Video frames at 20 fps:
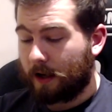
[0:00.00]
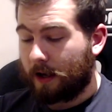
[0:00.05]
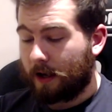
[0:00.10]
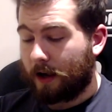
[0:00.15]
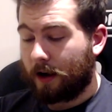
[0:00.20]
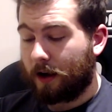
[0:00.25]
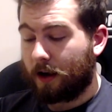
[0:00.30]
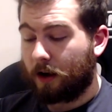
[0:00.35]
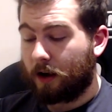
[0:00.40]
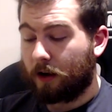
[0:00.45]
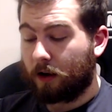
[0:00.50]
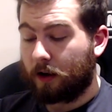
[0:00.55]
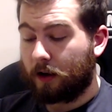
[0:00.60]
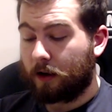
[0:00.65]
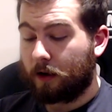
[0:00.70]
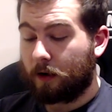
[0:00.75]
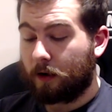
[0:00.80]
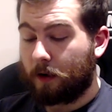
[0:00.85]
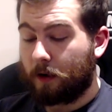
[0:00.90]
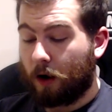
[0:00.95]

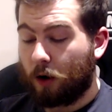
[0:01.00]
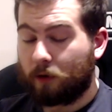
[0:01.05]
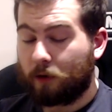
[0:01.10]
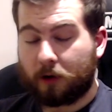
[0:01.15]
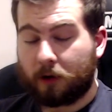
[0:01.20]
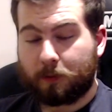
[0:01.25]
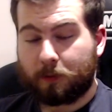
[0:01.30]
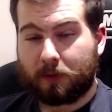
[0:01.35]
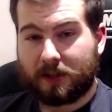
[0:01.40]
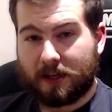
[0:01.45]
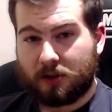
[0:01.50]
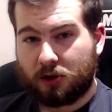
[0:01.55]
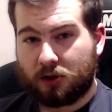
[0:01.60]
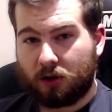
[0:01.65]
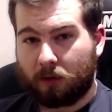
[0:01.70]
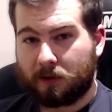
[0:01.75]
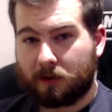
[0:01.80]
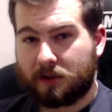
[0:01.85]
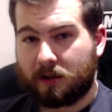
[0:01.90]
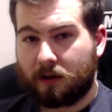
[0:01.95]
Over a
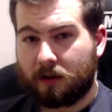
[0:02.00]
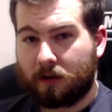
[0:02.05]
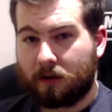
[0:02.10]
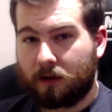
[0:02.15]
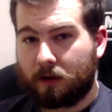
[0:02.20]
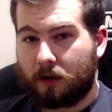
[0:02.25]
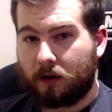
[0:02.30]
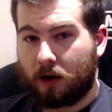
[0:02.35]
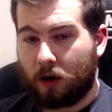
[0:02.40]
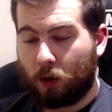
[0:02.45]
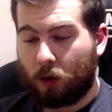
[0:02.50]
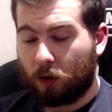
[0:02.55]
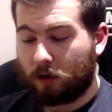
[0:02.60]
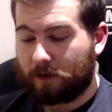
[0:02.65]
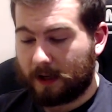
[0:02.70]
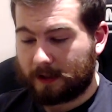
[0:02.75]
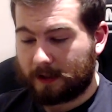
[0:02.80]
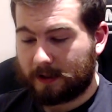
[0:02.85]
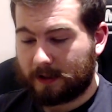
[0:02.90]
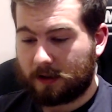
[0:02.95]
potentiometer, a Hall
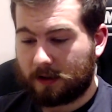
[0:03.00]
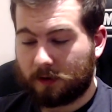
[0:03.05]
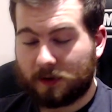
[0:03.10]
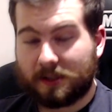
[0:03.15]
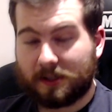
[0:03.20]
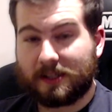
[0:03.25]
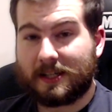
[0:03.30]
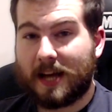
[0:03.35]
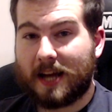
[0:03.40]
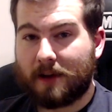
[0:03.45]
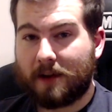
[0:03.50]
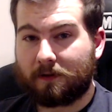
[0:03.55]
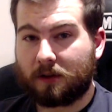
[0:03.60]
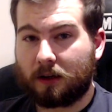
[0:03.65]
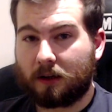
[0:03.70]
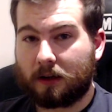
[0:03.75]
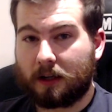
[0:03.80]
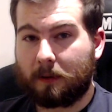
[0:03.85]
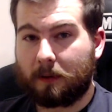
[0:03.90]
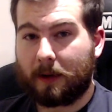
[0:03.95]
Effect sensor is
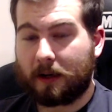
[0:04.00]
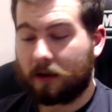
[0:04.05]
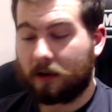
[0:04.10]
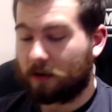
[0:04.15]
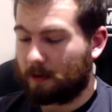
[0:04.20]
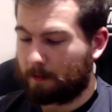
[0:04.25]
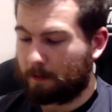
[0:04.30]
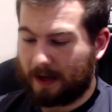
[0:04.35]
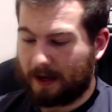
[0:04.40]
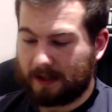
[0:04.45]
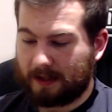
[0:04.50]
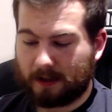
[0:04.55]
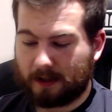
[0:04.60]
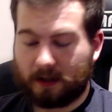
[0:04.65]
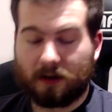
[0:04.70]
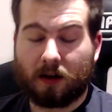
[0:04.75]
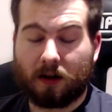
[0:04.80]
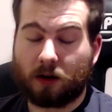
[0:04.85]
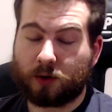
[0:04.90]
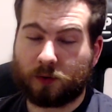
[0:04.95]
definitely better. It
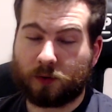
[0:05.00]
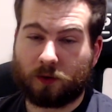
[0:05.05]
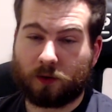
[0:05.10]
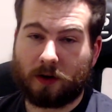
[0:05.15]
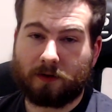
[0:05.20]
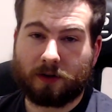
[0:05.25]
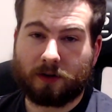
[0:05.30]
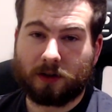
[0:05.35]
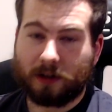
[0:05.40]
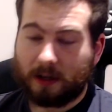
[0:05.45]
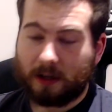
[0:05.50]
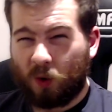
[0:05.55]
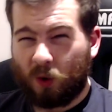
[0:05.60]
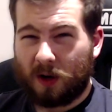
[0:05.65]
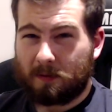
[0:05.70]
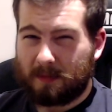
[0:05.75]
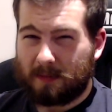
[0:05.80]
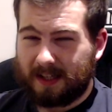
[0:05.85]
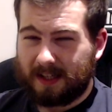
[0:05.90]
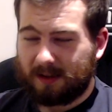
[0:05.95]
basically lasts forever. All
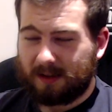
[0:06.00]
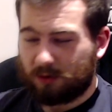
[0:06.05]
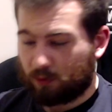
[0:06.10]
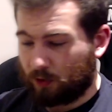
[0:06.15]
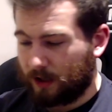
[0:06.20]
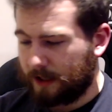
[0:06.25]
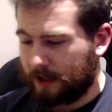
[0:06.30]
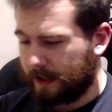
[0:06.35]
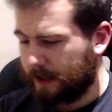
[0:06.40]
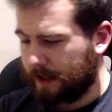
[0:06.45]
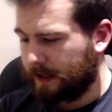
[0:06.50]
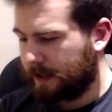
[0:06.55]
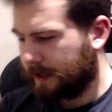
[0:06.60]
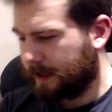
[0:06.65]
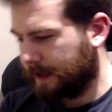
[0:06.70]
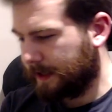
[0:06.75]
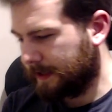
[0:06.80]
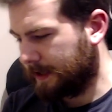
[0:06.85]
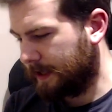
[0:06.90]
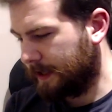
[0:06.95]
it means really
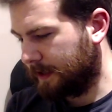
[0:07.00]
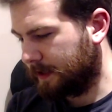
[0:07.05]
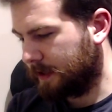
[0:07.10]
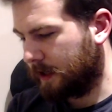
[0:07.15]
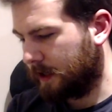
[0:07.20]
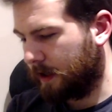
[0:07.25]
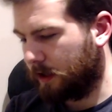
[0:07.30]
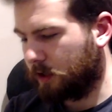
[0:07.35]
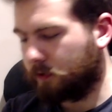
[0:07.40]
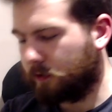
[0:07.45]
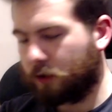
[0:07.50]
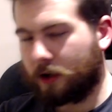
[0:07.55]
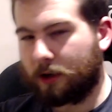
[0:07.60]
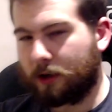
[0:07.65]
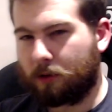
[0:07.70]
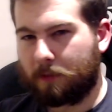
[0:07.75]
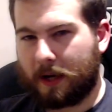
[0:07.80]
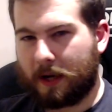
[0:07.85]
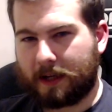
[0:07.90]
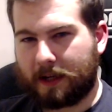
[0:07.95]
is that you've got a
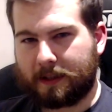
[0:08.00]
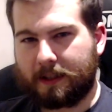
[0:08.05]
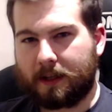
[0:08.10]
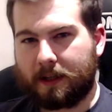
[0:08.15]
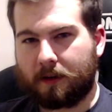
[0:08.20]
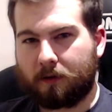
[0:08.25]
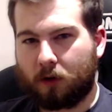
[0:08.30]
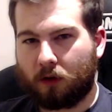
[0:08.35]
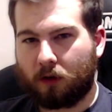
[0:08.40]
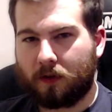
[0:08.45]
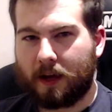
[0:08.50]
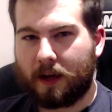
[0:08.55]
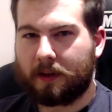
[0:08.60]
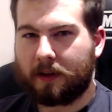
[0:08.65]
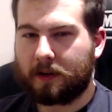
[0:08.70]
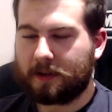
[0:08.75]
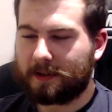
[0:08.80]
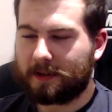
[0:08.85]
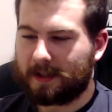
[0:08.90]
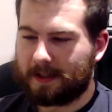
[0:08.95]
little magnet on there
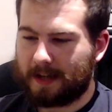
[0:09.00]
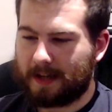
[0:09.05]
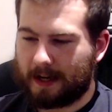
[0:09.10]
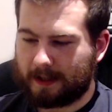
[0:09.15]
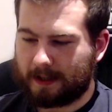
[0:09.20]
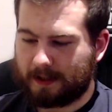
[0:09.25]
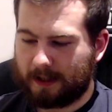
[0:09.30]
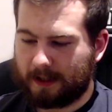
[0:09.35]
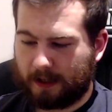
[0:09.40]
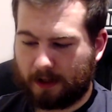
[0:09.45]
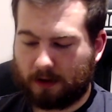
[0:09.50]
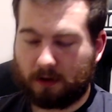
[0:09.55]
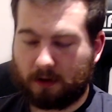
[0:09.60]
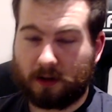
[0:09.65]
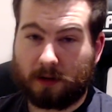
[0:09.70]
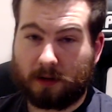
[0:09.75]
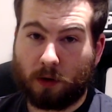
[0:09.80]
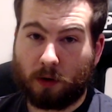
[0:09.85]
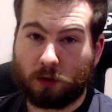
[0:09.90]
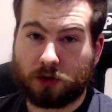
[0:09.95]
that's detecting
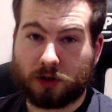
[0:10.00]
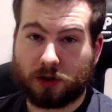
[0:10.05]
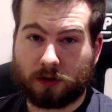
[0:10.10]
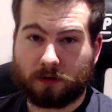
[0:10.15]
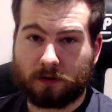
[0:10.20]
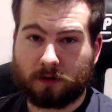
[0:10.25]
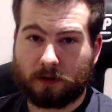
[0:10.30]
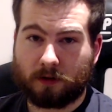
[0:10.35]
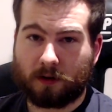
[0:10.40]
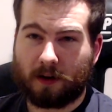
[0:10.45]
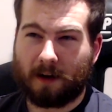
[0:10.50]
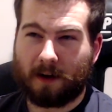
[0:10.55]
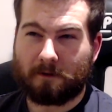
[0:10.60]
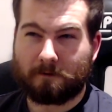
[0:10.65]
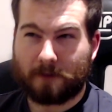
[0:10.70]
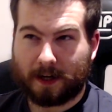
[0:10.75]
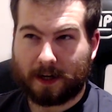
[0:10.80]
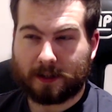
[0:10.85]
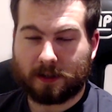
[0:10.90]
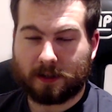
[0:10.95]
the motion
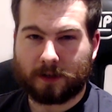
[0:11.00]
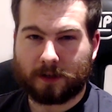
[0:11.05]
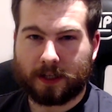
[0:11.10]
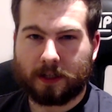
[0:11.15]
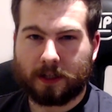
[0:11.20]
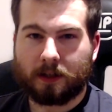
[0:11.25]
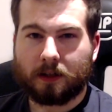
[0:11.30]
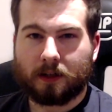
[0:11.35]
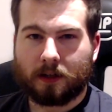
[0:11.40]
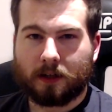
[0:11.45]
effectively.